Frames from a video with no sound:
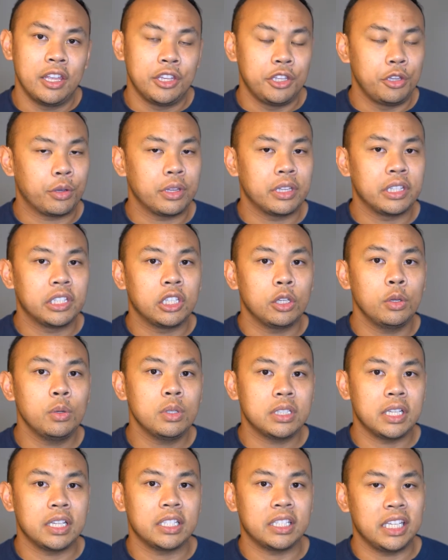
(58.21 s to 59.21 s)
you can
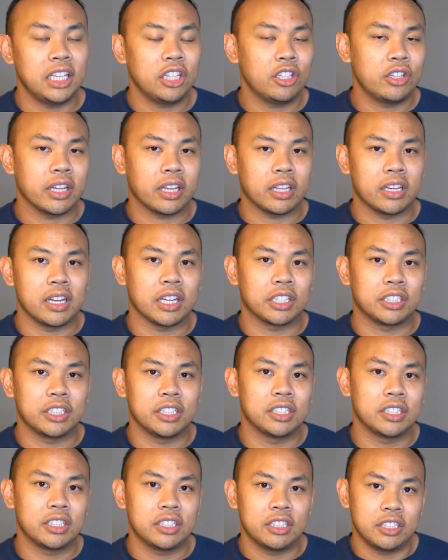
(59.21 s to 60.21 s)
use these Ethernet
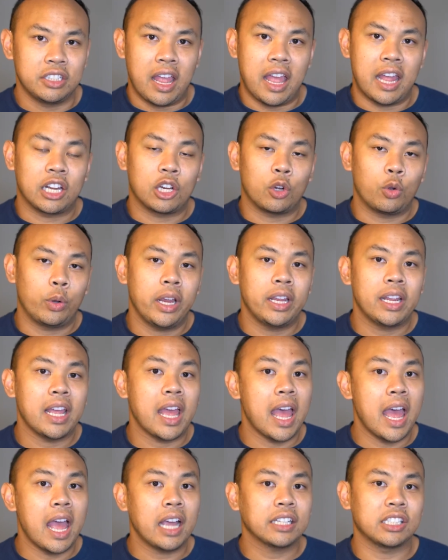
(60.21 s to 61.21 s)
connections and create
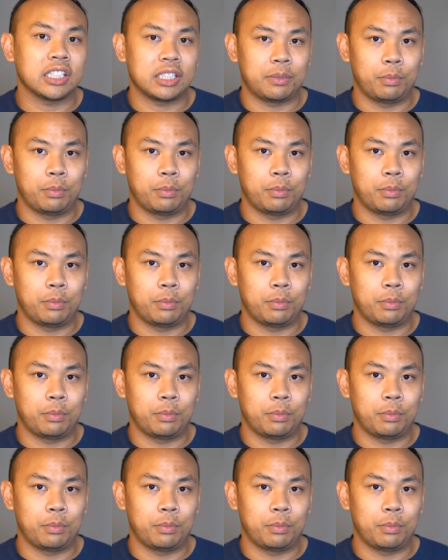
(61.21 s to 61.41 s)
access